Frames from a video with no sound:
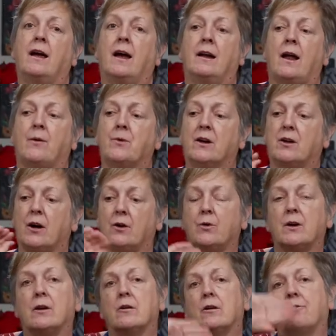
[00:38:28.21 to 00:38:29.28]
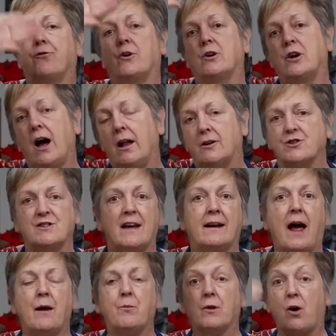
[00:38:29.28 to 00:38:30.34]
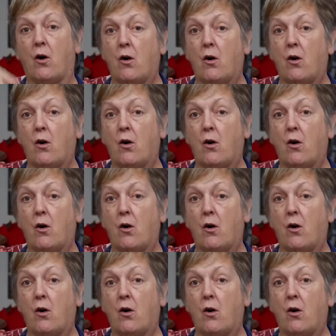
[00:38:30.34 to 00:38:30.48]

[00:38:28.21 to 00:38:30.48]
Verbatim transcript: And I would go and look for colors. And I would